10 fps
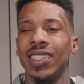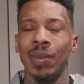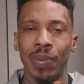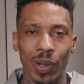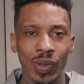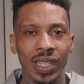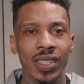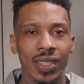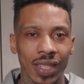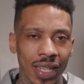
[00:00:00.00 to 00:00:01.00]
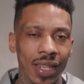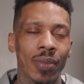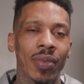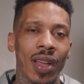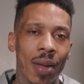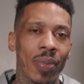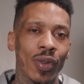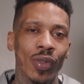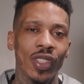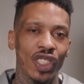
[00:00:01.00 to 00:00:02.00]
The police end up hopping
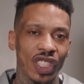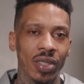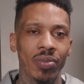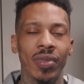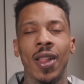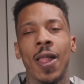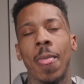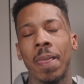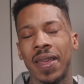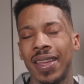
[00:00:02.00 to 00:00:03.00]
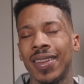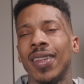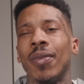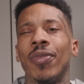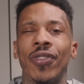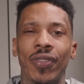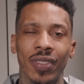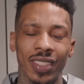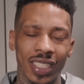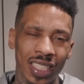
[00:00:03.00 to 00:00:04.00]
on the Jeep. They end up
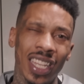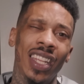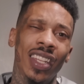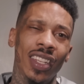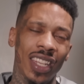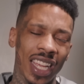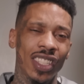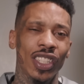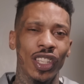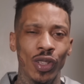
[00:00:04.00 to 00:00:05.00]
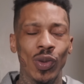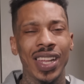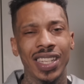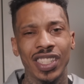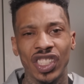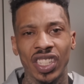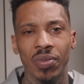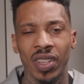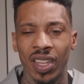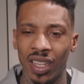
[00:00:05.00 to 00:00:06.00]
taking catching Q at the
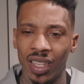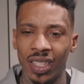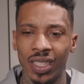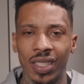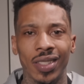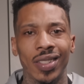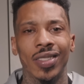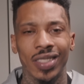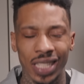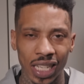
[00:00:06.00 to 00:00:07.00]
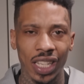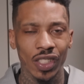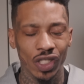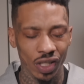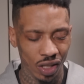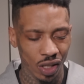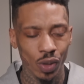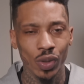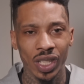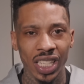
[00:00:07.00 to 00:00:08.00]
Jeep, taking
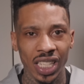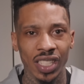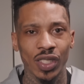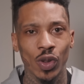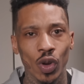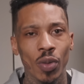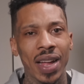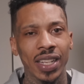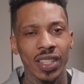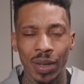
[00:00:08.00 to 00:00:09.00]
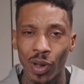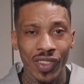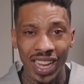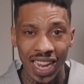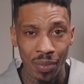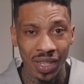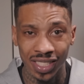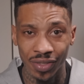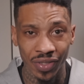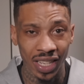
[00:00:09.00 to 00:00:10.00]
Q keys, going back. They already had him under
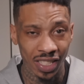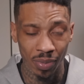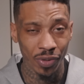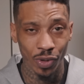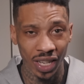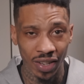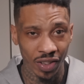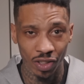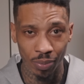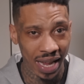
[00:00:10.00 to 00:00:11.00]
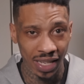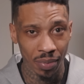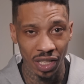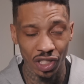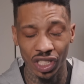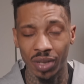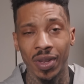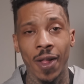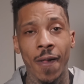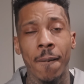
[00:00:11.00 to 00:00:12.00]
surveillance before they even bagged him in the Jeep.
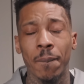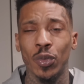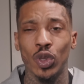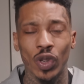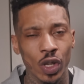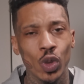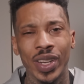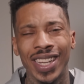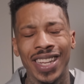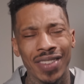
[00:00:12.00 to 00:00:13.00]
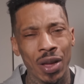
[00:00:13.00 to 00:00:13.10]
So they knew where he lived.